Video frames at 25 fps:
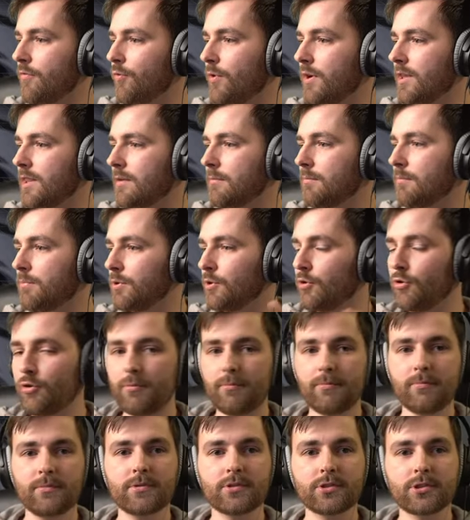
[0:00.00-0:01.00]
with
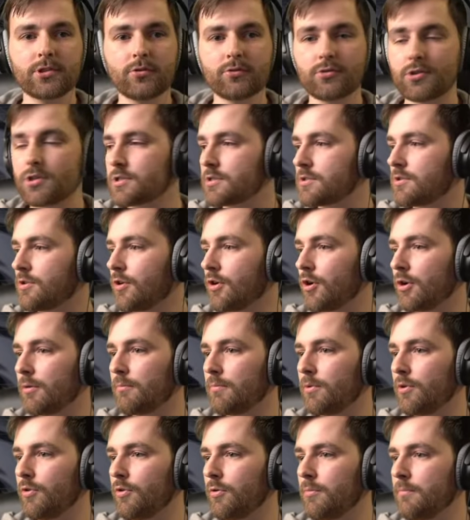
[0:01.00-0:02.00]
Bloom, so just turn on
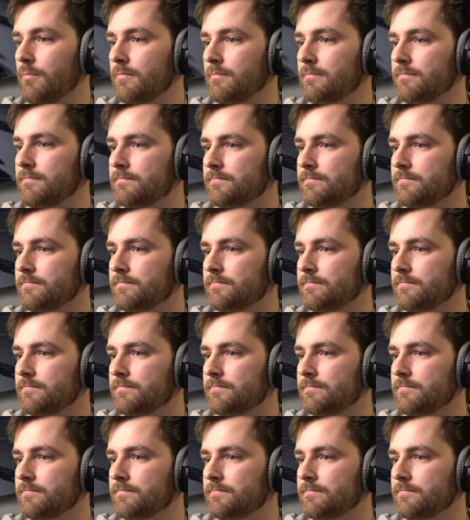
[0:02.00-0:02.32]
Bloom.